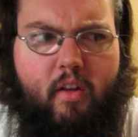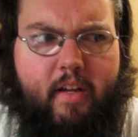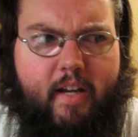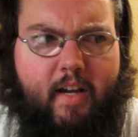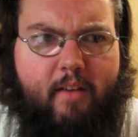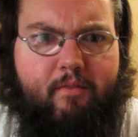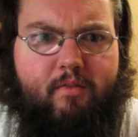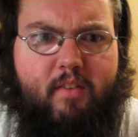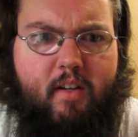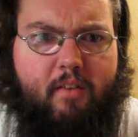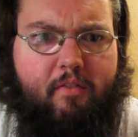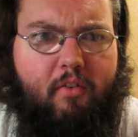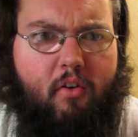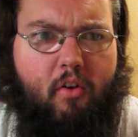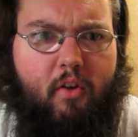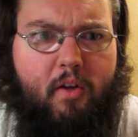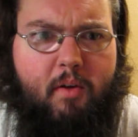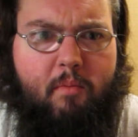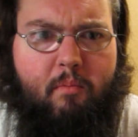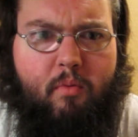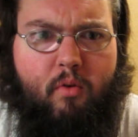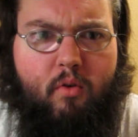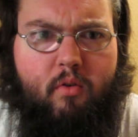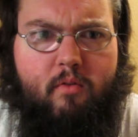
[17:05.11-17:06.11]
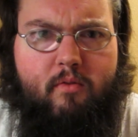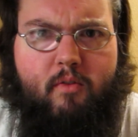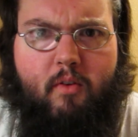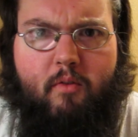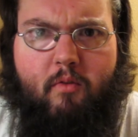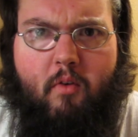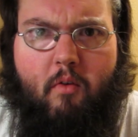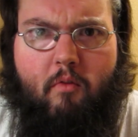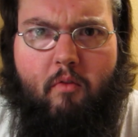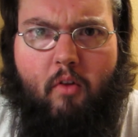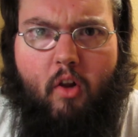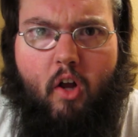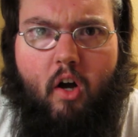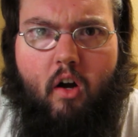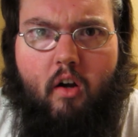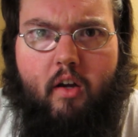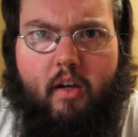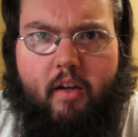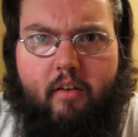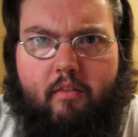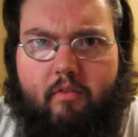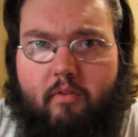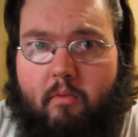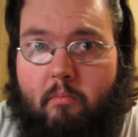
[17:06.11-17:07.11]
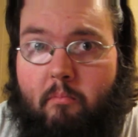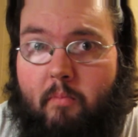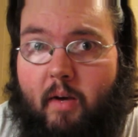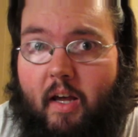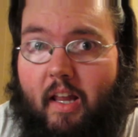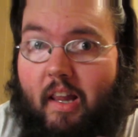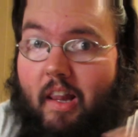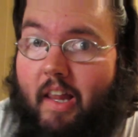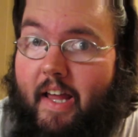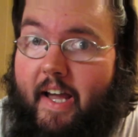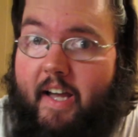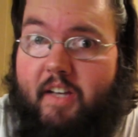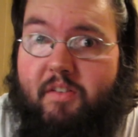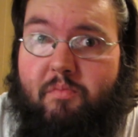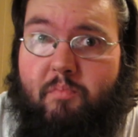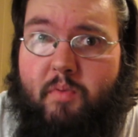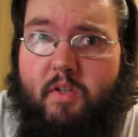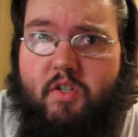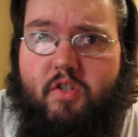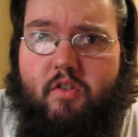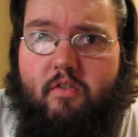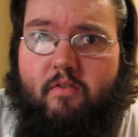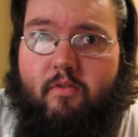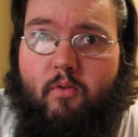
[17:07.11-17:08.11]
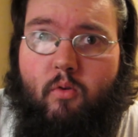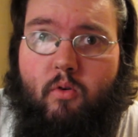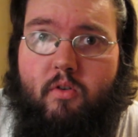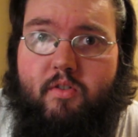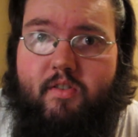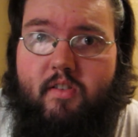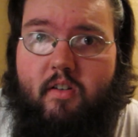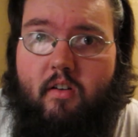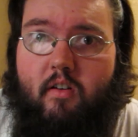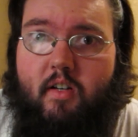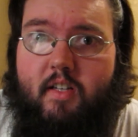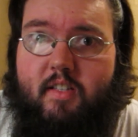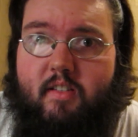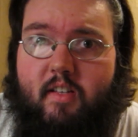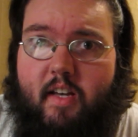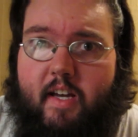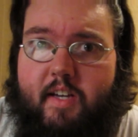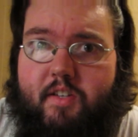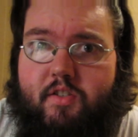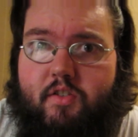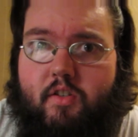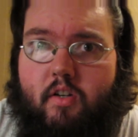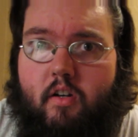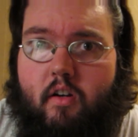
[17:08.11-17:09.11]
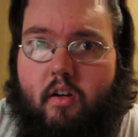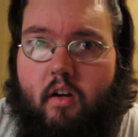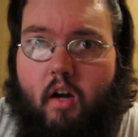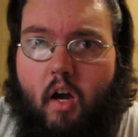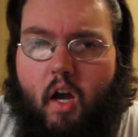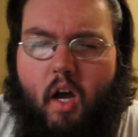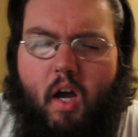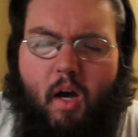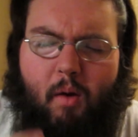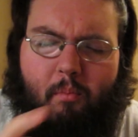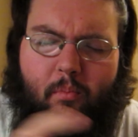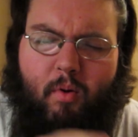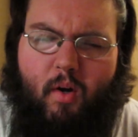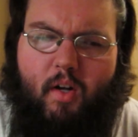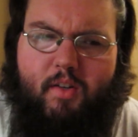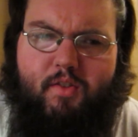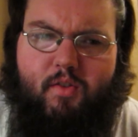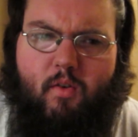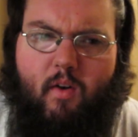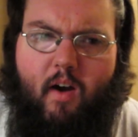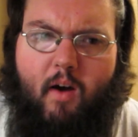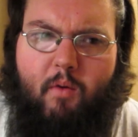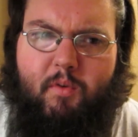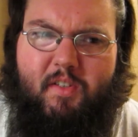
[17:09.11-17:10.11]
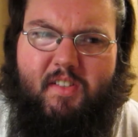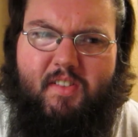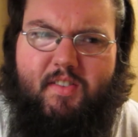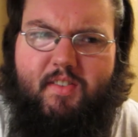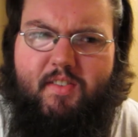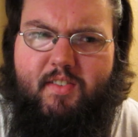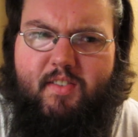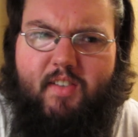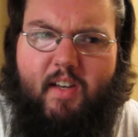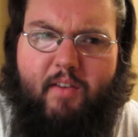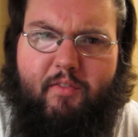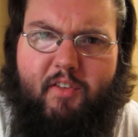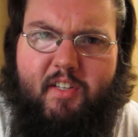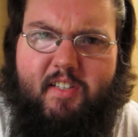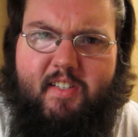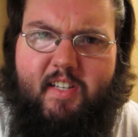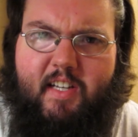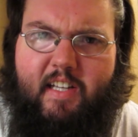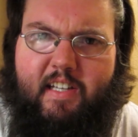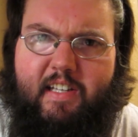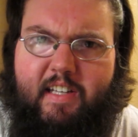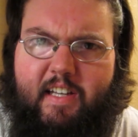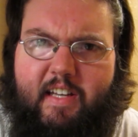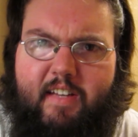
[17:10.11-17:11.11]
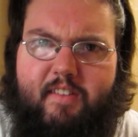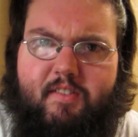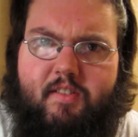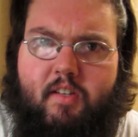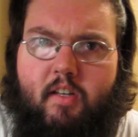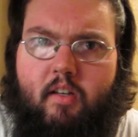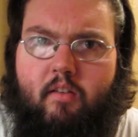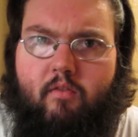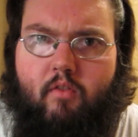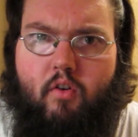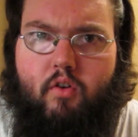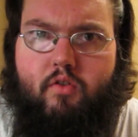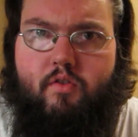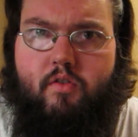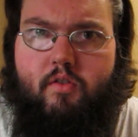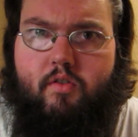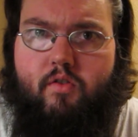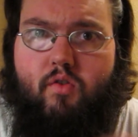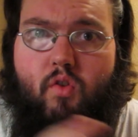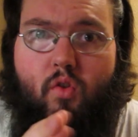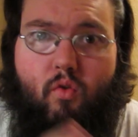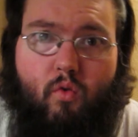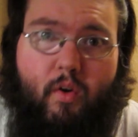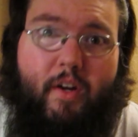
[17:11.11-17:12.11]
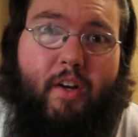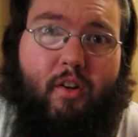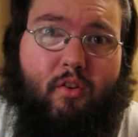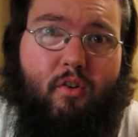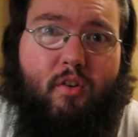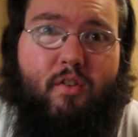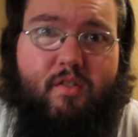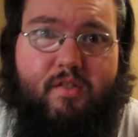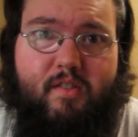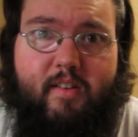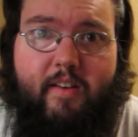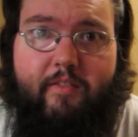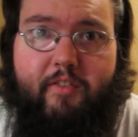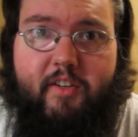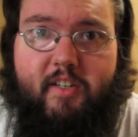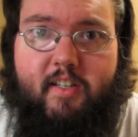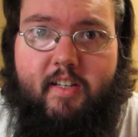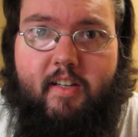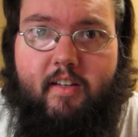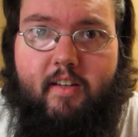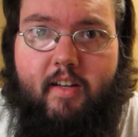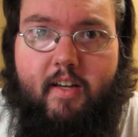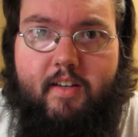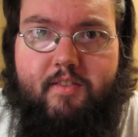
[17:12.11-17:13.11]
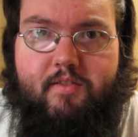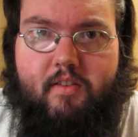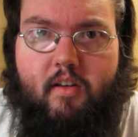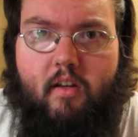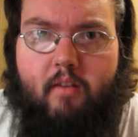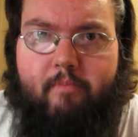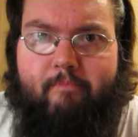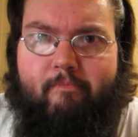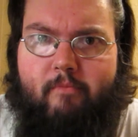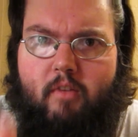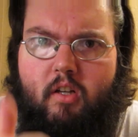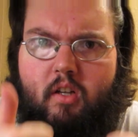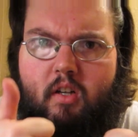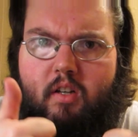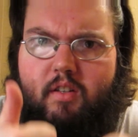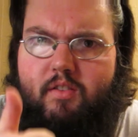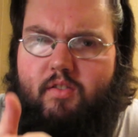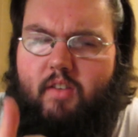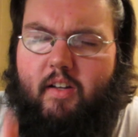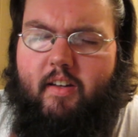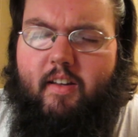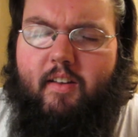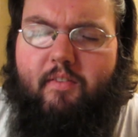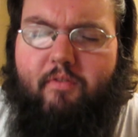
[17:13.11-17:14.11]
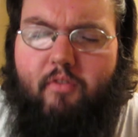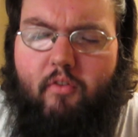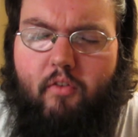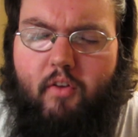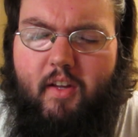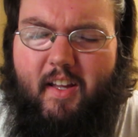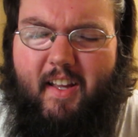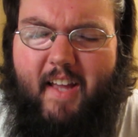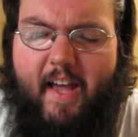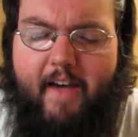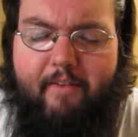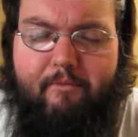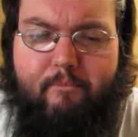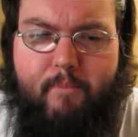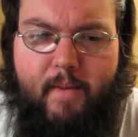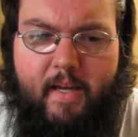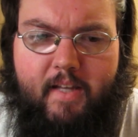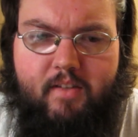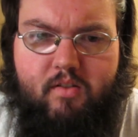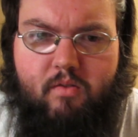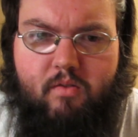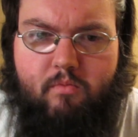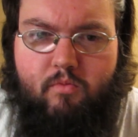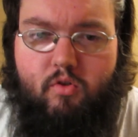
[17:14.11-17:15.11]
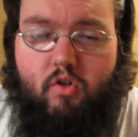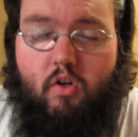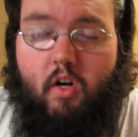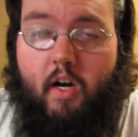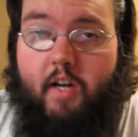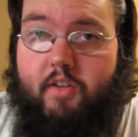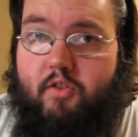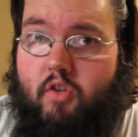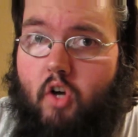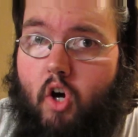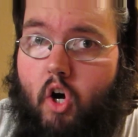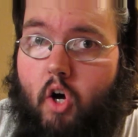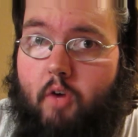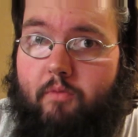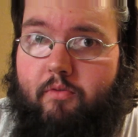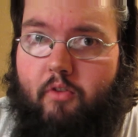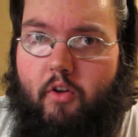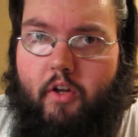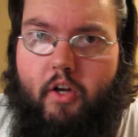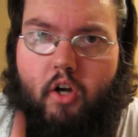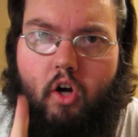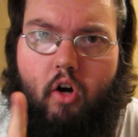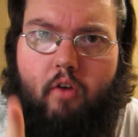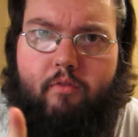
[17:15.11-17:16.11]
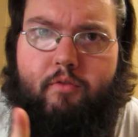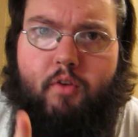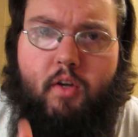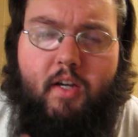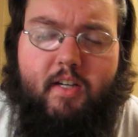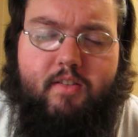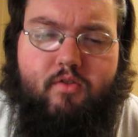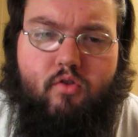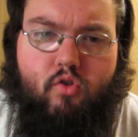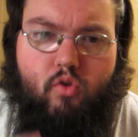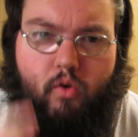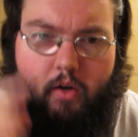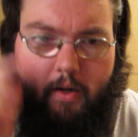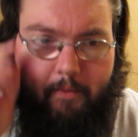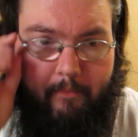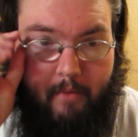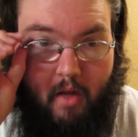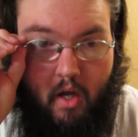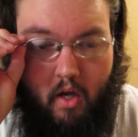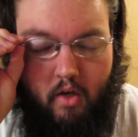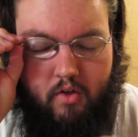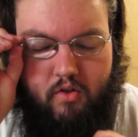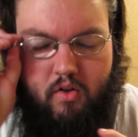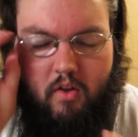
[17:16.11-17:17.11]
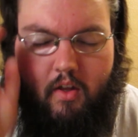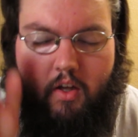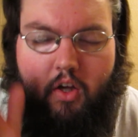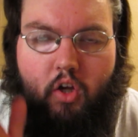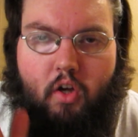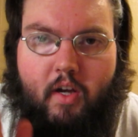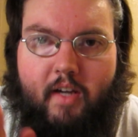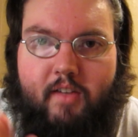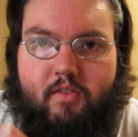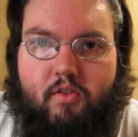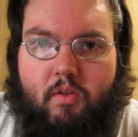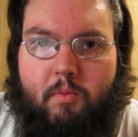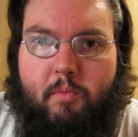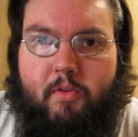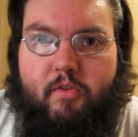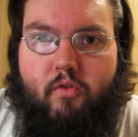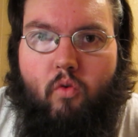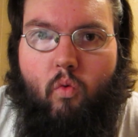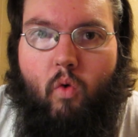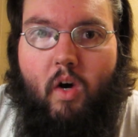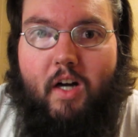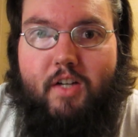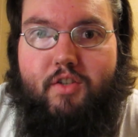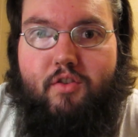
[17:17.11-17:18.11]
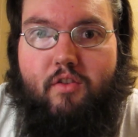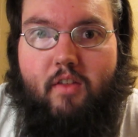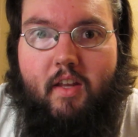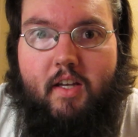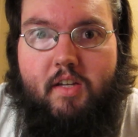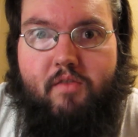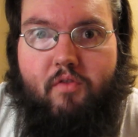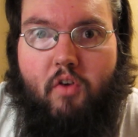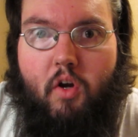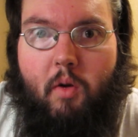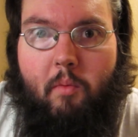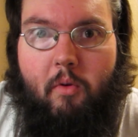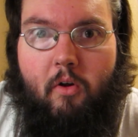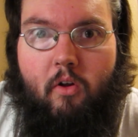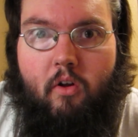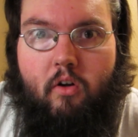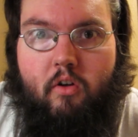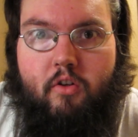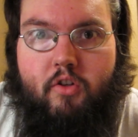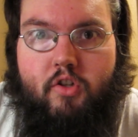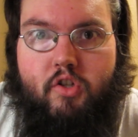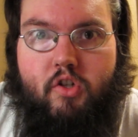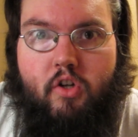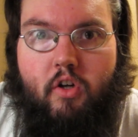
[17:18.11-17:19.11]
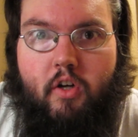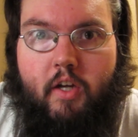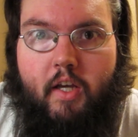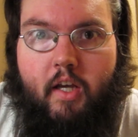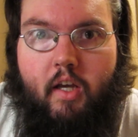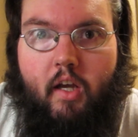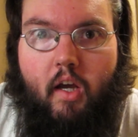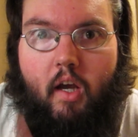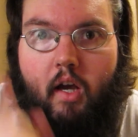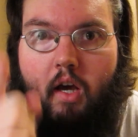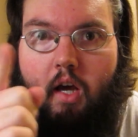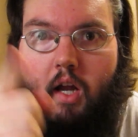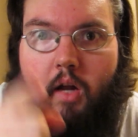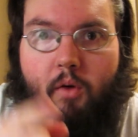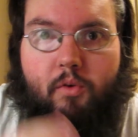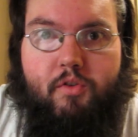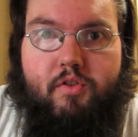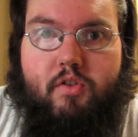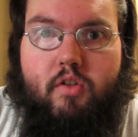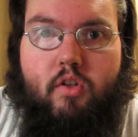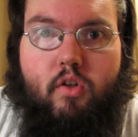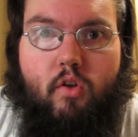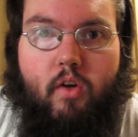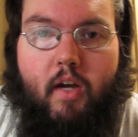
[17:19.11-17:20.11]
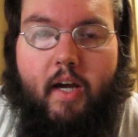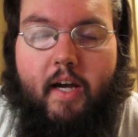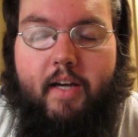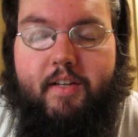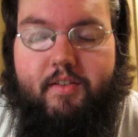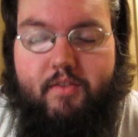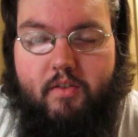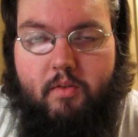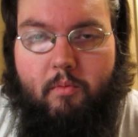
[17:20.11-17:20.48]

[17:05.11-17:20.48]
like I've definitely improved over vlogging from my last Pigeon Forge series last year, but also I was 17 days in versus 317 days in, so I definitely have made some strides. Hopefully. Hope you guys enjoyed it. So thank you guys so much for watching. Thanks for coming along on the journey, and I'll see you guys